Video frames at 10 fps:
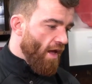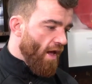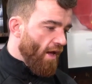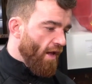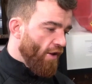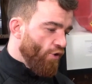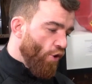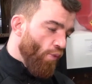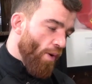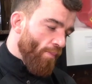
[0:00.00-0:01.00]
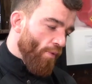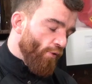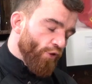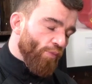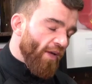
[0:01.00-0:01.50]
I know what
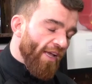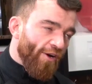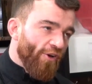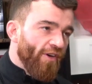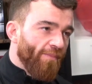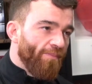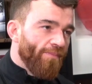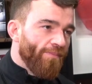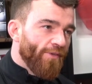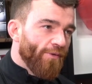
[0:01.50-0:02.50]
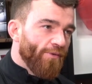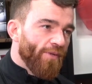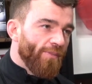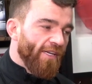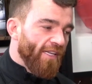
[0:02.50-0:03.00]
more to work on now. You know what
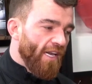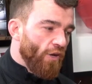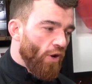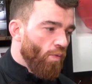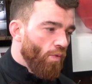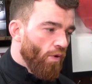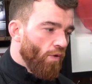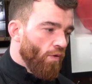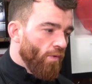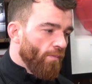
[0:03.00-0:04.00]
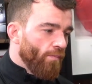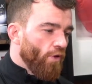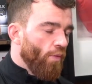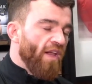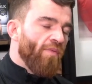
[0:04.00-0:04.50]
I mean? I know
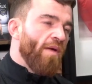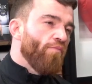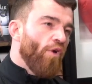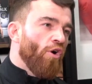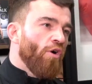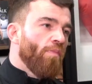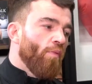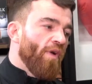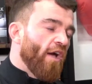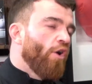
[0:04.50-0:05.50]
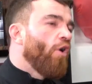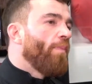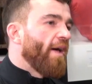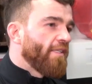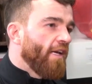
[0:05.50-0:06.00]
not where I went wrong, but where I can go
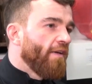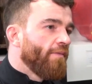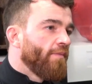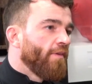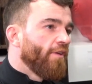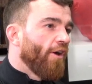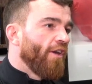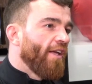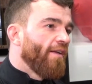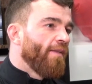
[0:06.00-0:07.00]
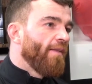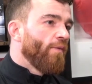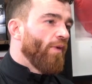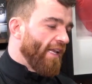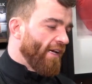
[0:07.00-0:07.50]
better. You know what I mean?
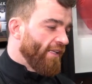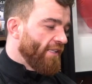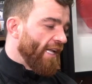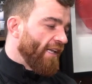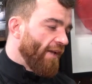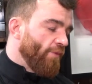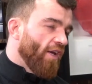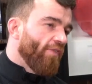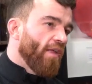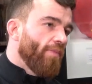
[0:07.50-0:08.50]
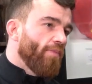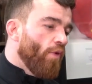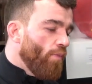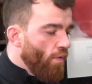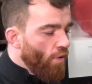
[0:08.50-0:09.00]
Where I can dedicate myself a little bit
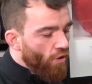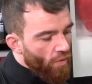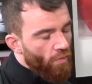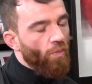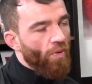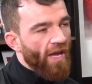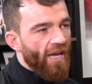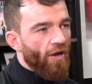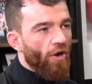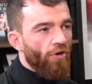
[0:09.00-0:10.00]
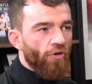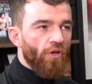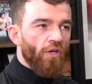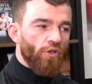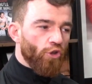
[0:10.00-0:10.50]
more, or can work on
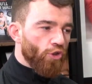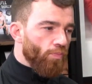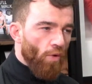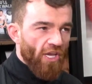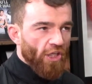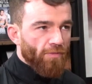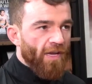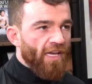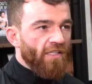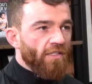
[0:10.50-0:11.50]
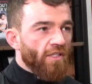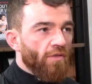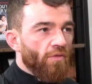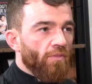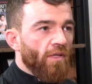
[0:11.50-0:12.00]
just more experience.
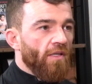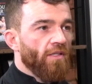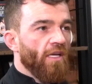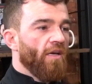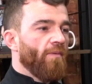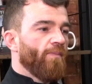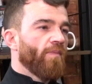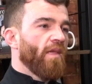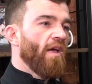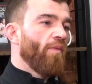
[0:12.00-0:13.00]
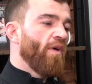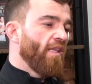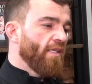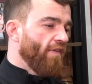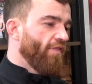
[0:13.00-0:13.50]
You know what I mean? It's like Like I went
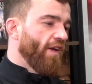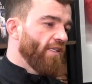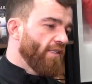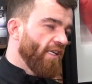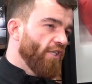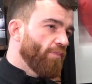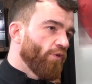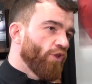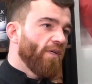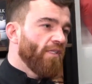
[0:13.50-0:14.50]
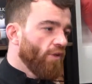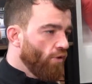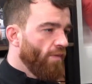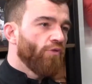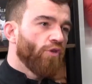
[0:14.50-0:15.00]
into that fight, a dry sponge, mate, and I
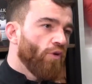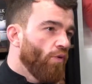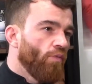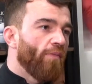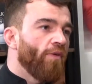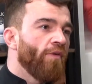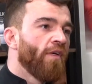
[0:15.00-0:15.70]
come out a soaking wet one.